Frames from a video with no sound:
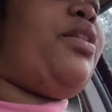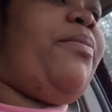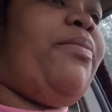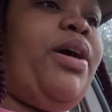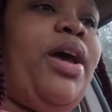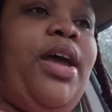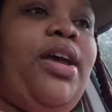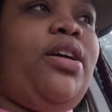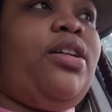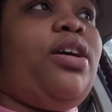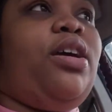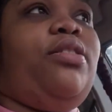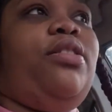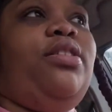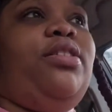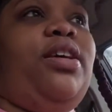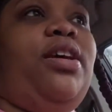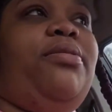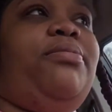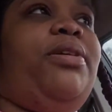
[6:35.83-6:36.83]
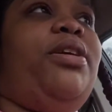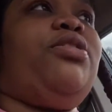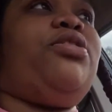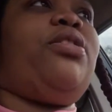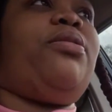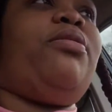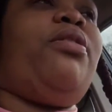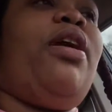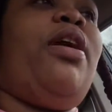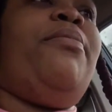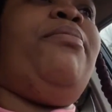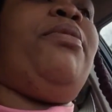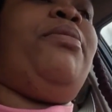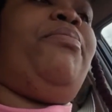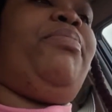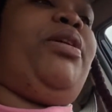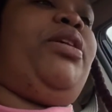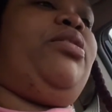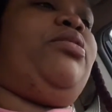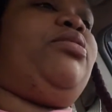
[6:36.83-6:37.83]
But I ain't gonna lie, this damn national car, I'm gonna
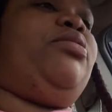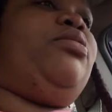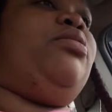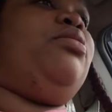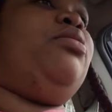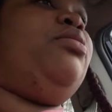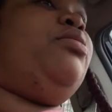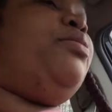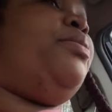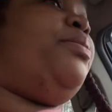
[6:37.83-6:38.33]
be pissed.